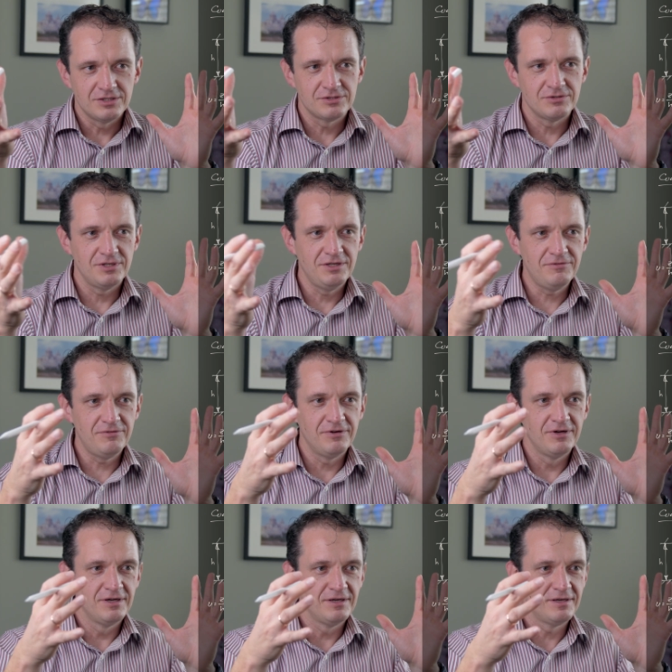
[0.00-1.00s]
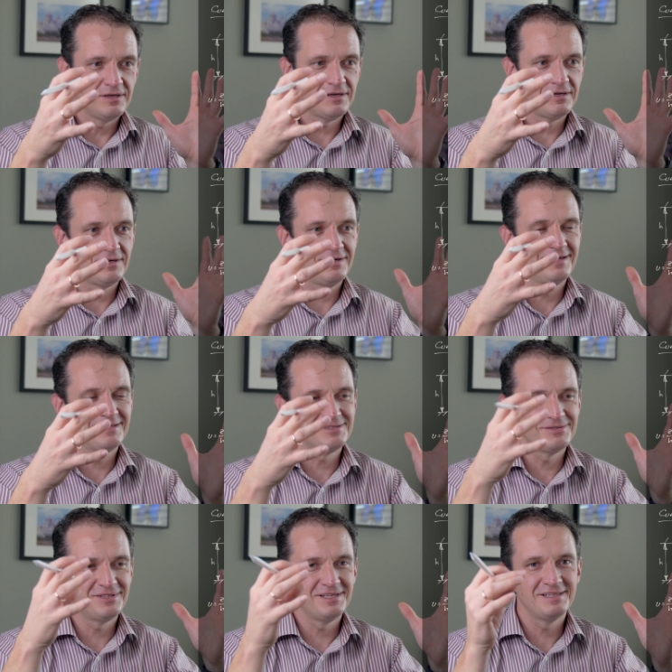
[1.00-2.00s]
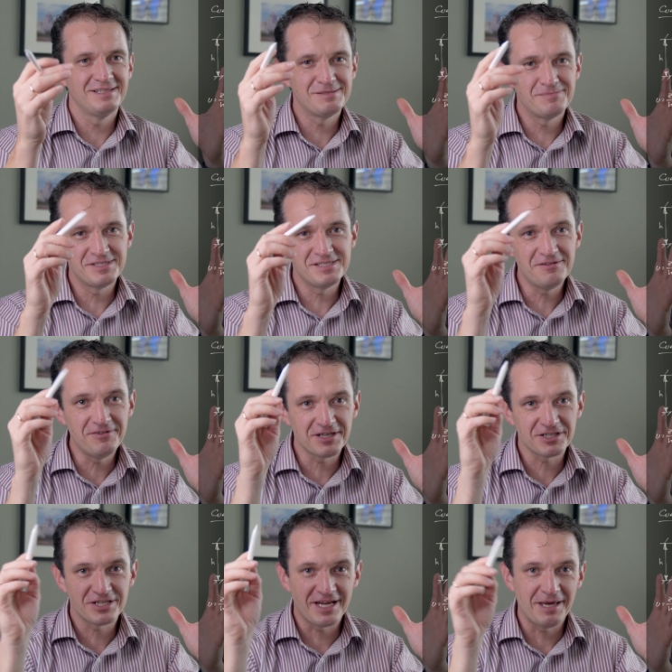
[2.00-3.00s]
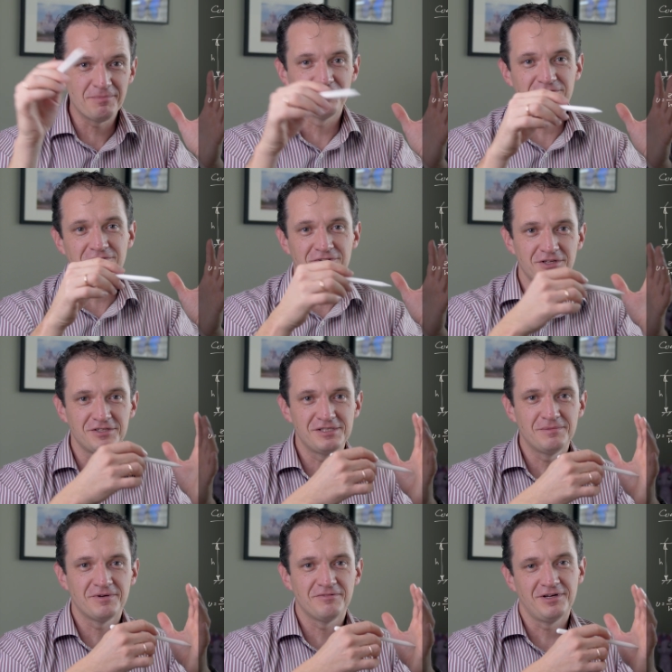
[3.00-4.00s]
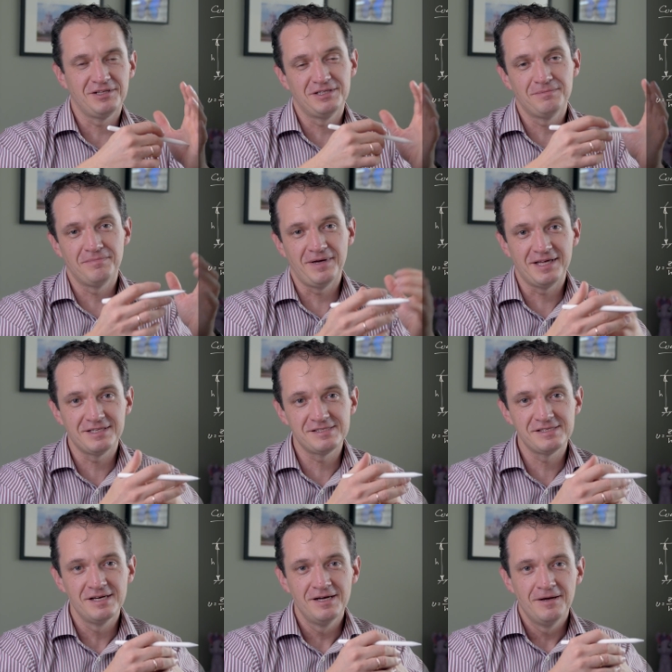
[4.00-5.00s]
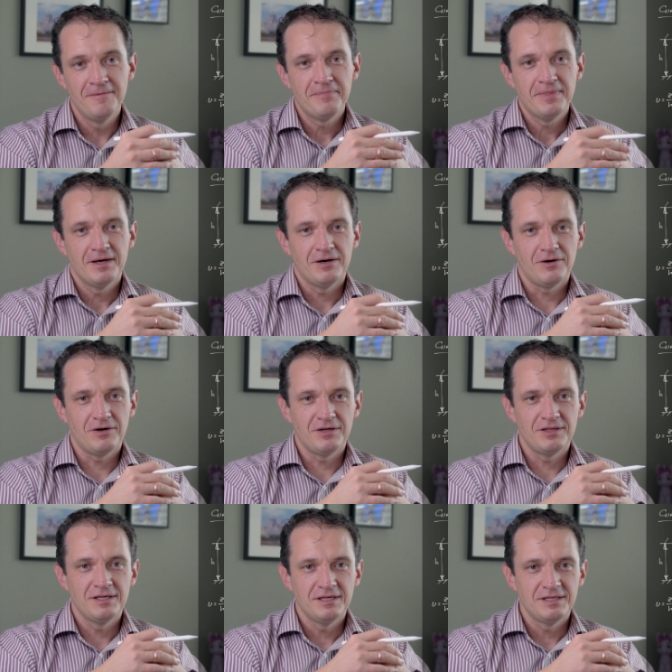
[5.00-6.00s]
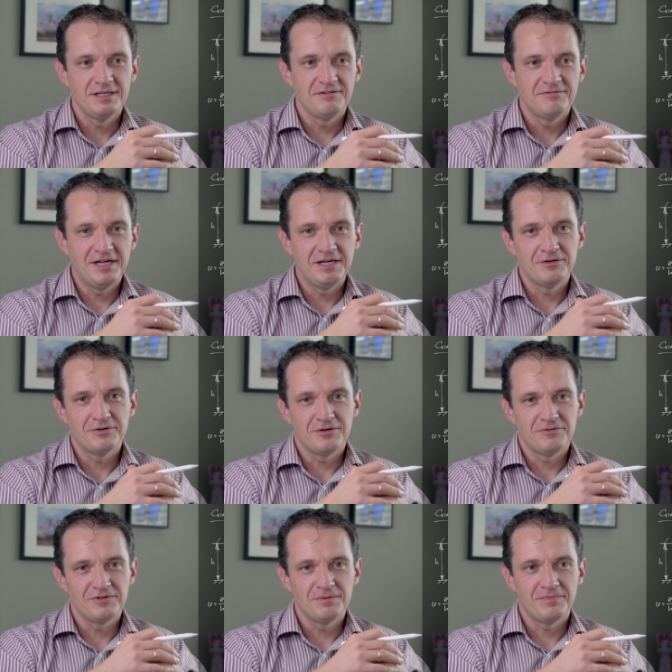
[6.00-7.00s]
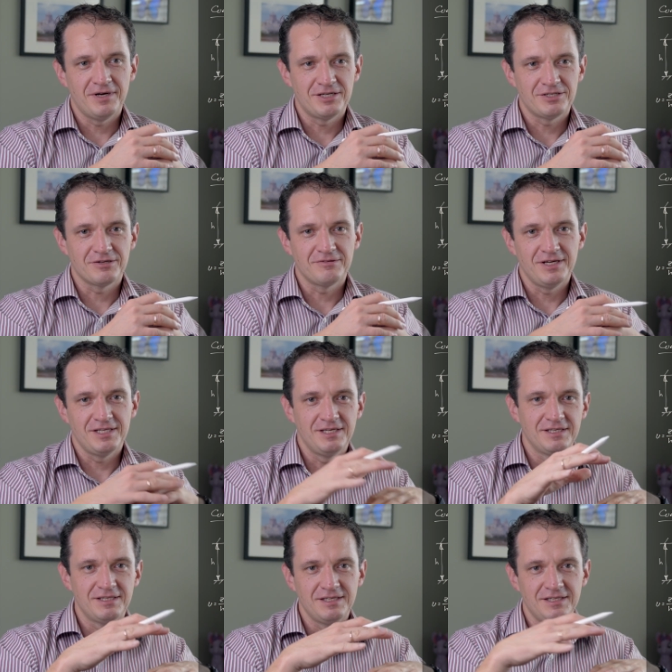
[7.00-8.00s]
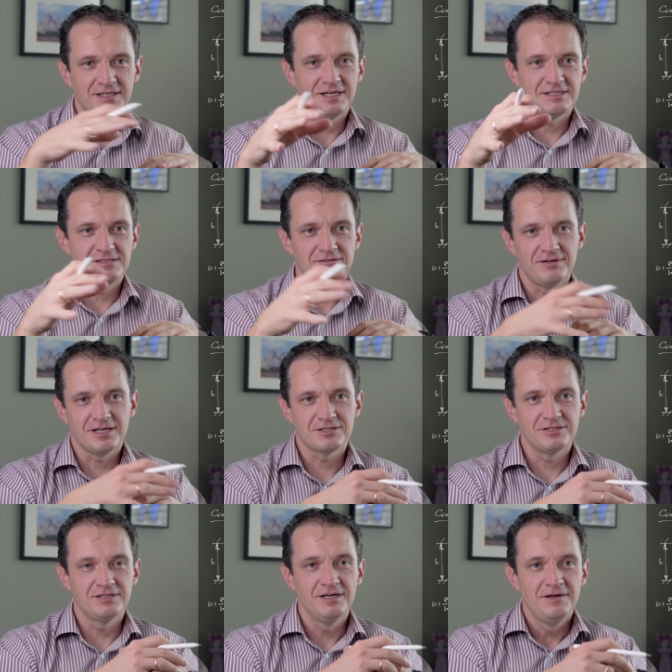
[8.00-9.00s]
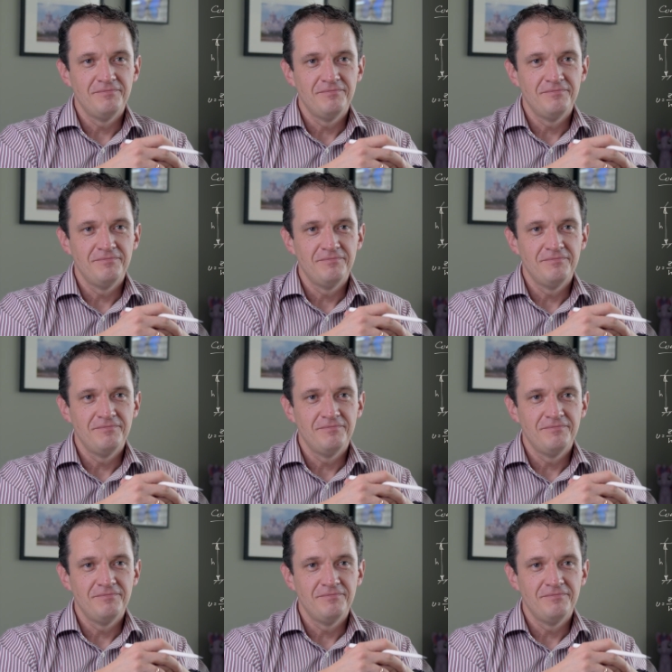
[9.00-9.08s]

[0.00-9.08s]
So if uh, so the, the specific shape of the velocity profile depends on the value of the pressure gradient in x direction.